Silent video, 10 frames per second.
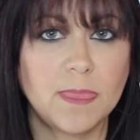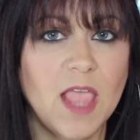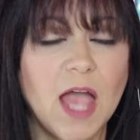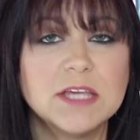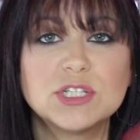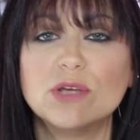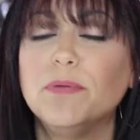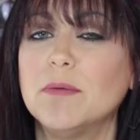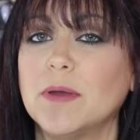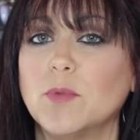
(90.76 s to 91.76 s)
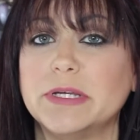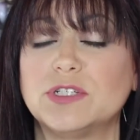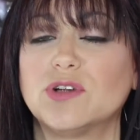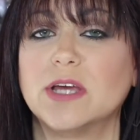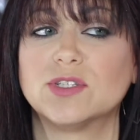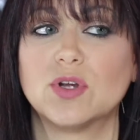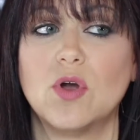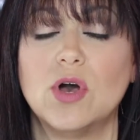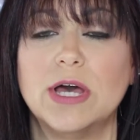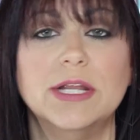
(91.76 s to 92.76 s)
I usually put my moisturizer
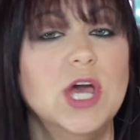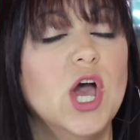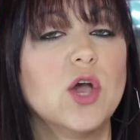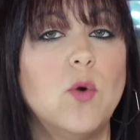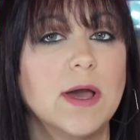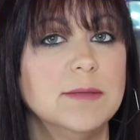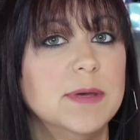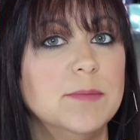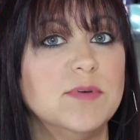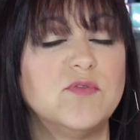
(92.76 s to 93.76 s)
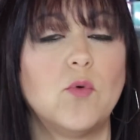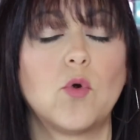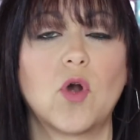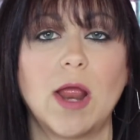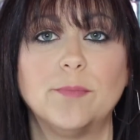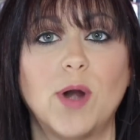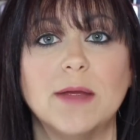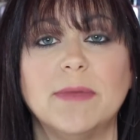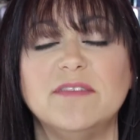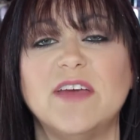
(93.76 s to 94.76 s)
on quite a bit before I
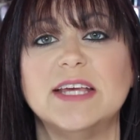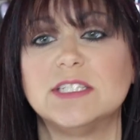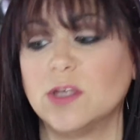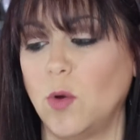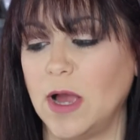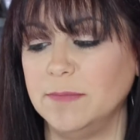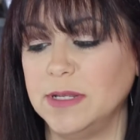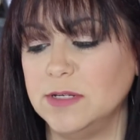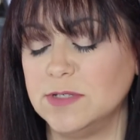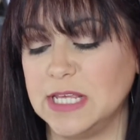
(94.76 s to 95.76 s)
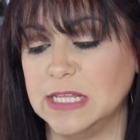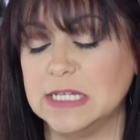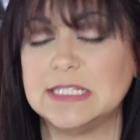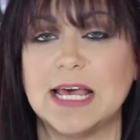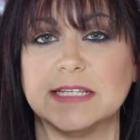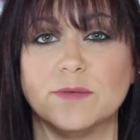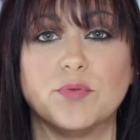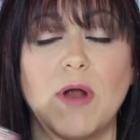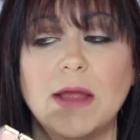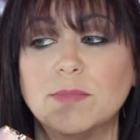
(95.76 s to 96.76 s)
prime my face, so I've been using this as a
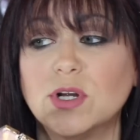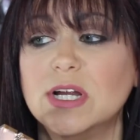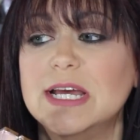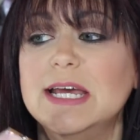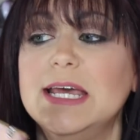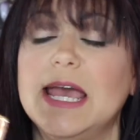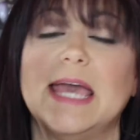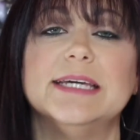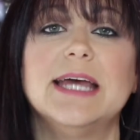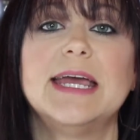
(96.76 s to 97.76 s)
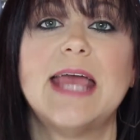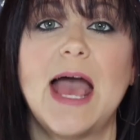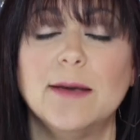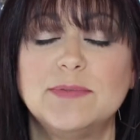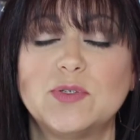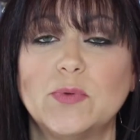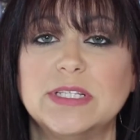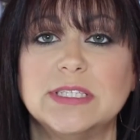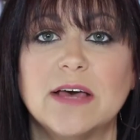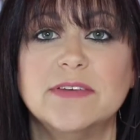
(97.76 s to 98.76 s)
primer, and I absolutely
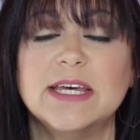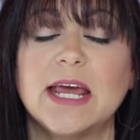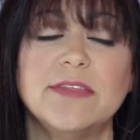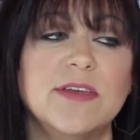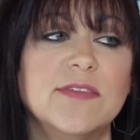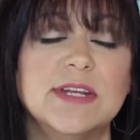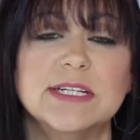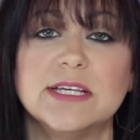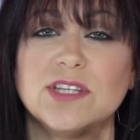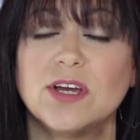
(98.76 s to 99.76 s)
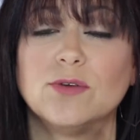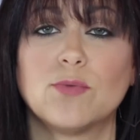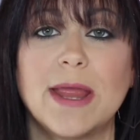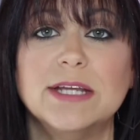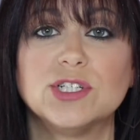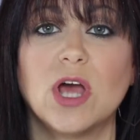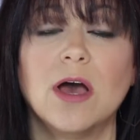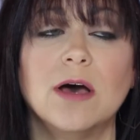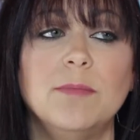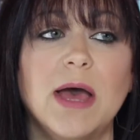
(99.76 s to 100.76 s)
love it. I think that it does a great
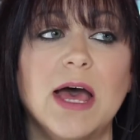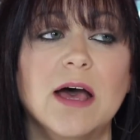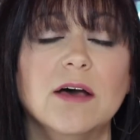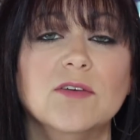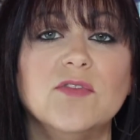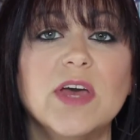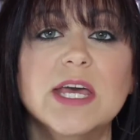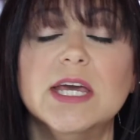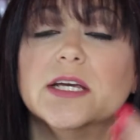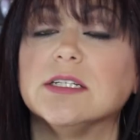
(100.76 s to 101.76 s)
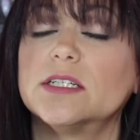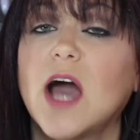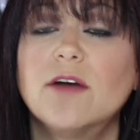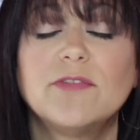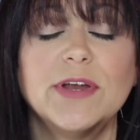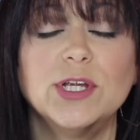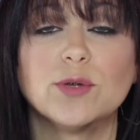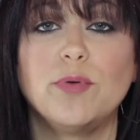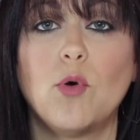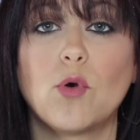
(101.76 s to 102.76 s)
job of covering
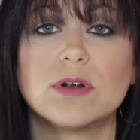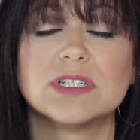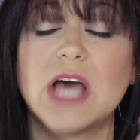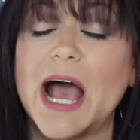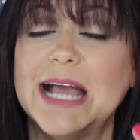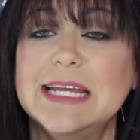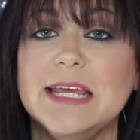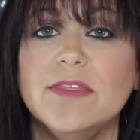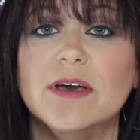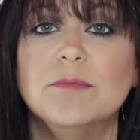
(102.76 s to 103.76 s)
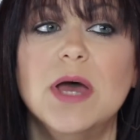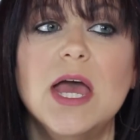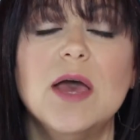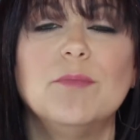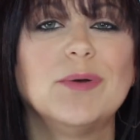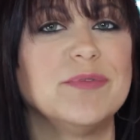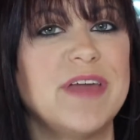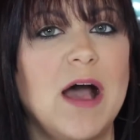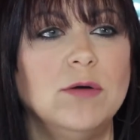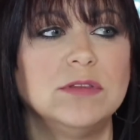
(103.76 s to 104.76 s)
your pores, hiding them, but
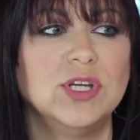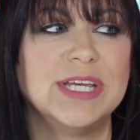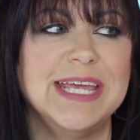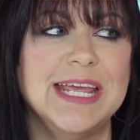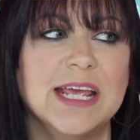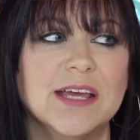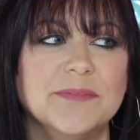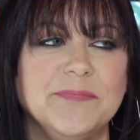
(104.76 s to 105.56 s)
without looking